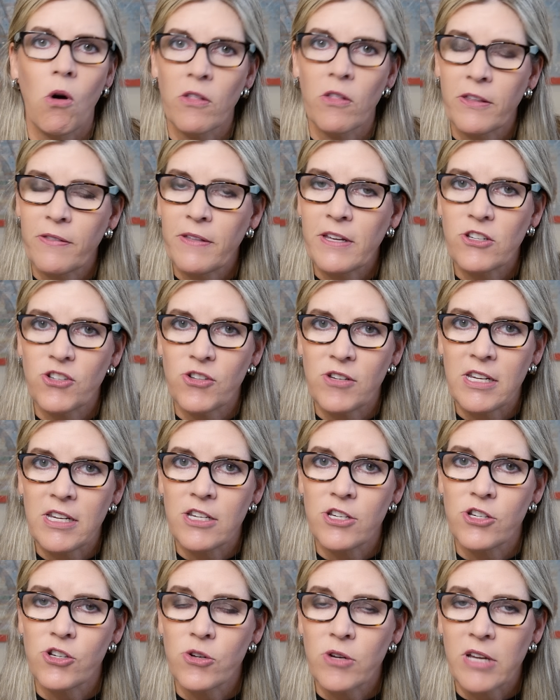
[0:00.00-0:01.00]
all the things you
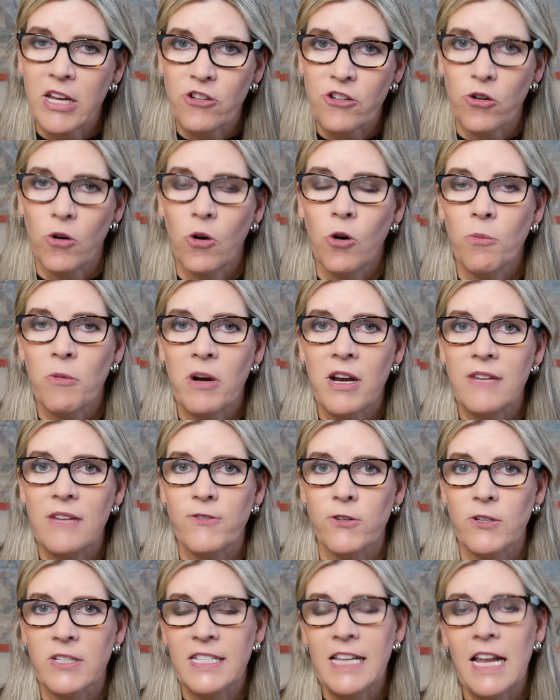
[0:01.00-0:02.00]
need to do to get your home ready
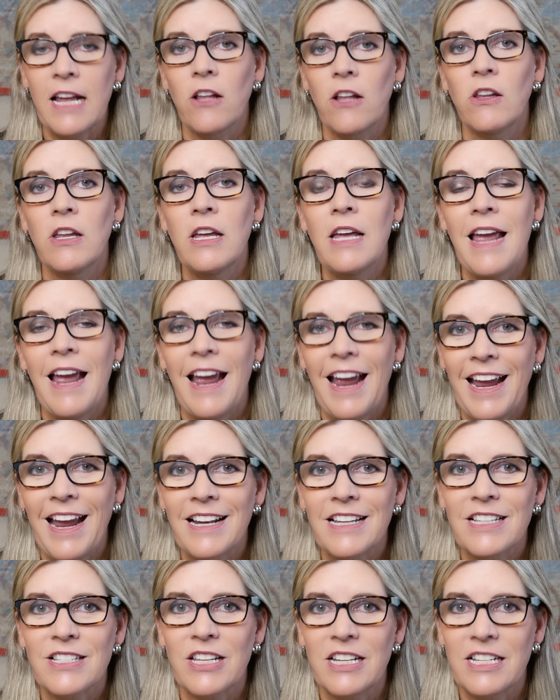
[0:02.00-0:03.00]
for sale.
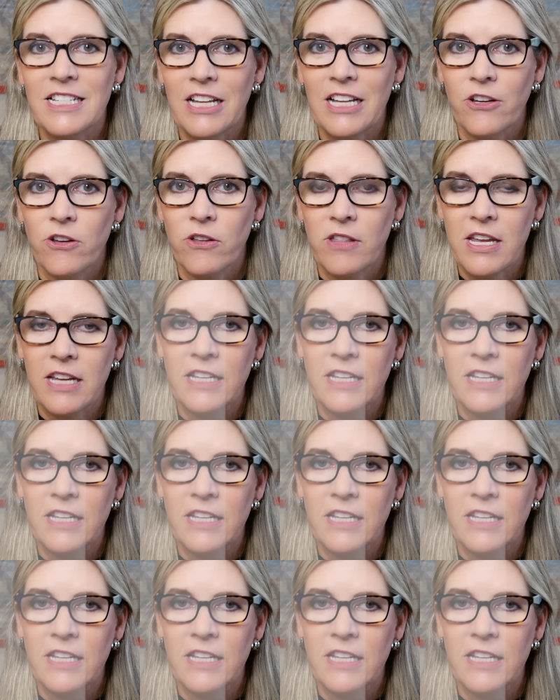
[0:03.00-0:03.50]
And it's going to tell you the